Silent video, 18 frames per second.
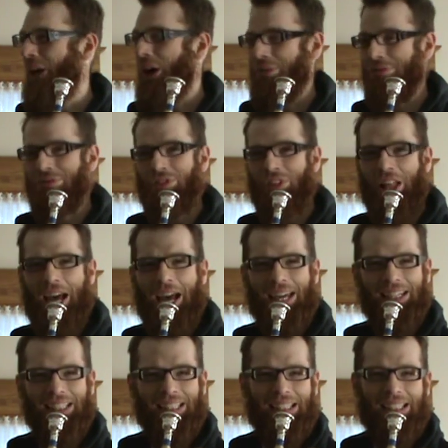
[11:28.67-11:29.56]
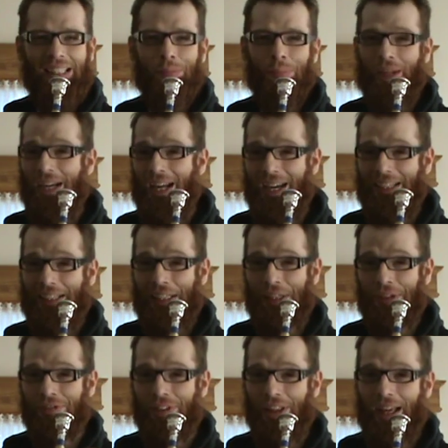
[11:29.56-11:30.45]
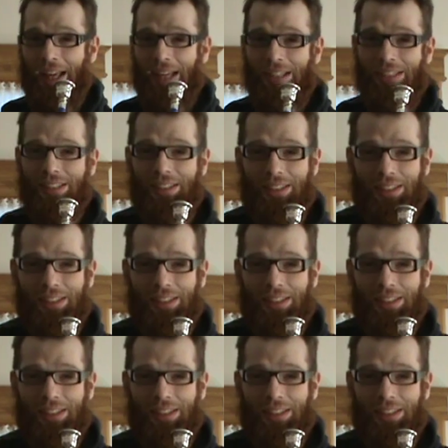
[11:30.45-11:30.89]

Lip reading: flat E, but not E-flat.